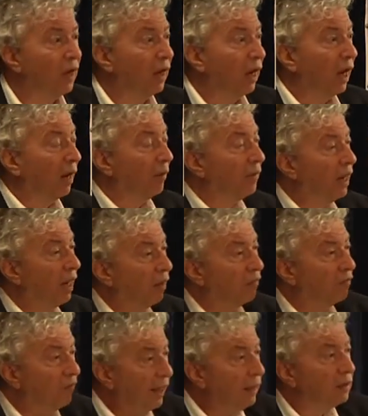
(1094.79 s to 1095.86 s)
now
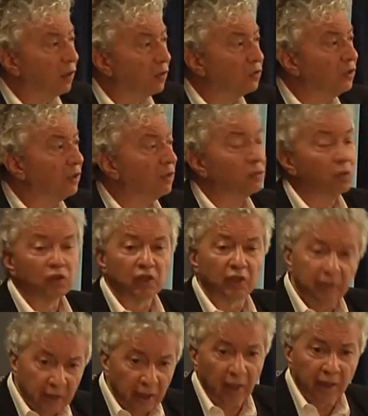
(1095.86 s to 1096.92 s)
that continent was
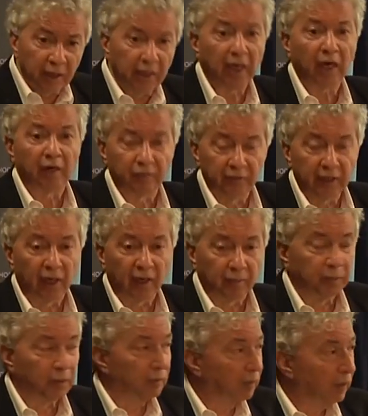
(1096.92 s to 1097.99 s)
entirely carved up